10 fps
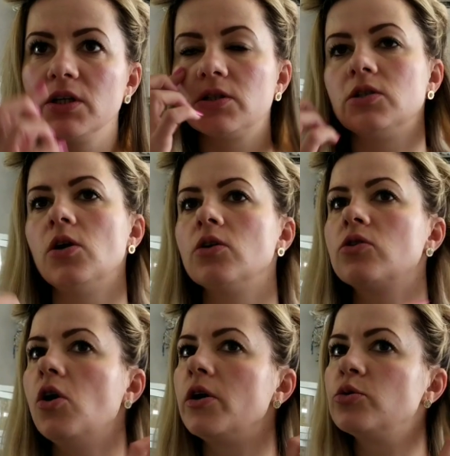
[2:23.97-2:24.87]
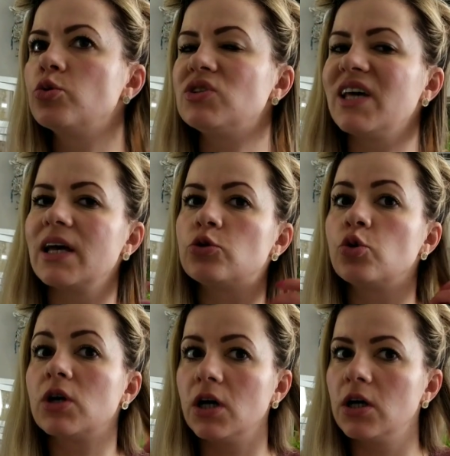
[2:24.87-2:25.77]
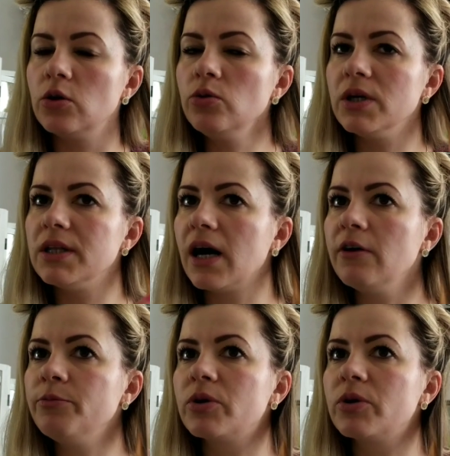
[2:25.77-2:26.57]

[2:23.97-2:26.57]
it's not going to curl enough,